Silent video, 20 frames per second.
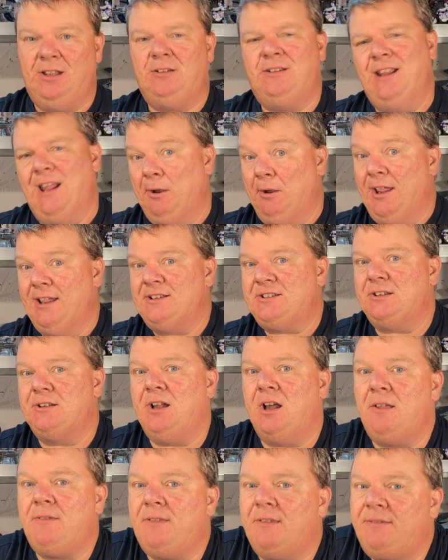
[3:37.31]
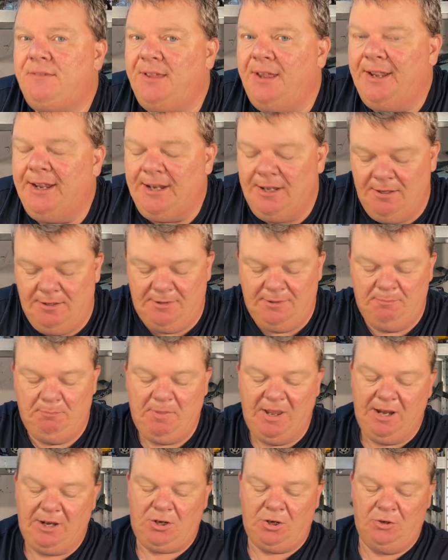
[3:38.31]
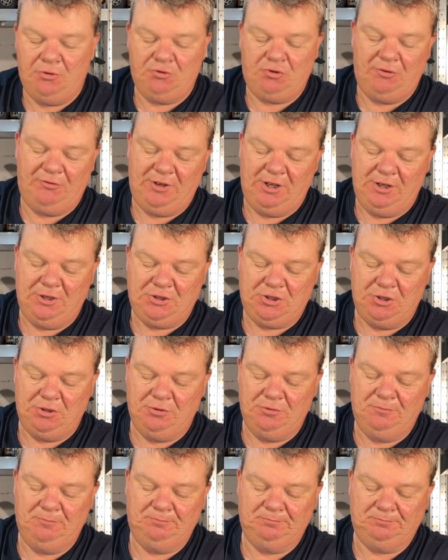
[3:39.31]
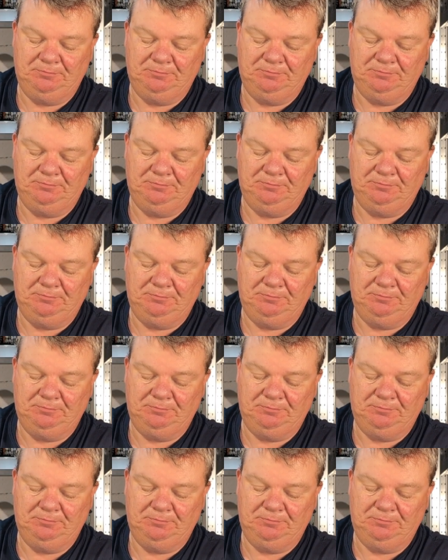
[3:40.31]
now here's another thing, bit controversial.